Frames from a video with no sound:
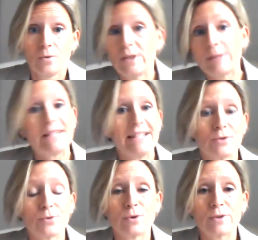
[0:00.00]
women
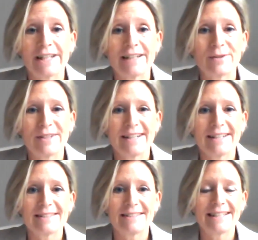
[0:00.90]
in rural
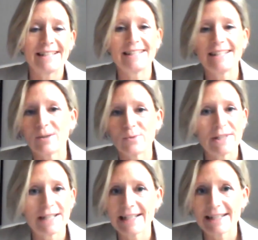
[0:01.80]
areas in India
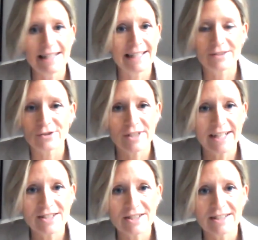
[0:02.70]
with little
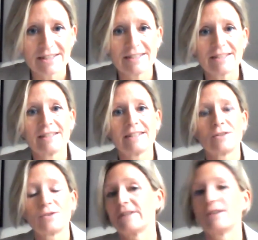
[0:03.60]
education
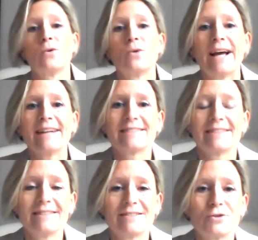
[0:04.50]
or no
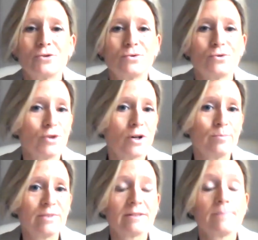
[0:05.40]
access to
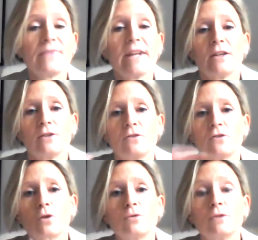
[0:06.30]
jobs.
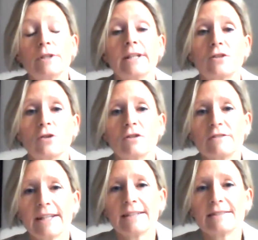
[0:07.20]
So
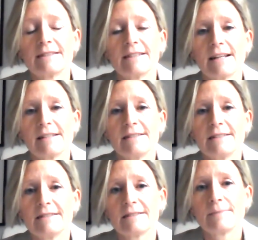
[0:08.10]
context
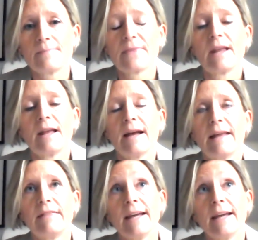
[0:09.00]
analysis.
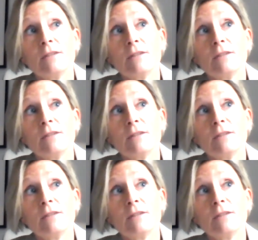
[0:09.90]
And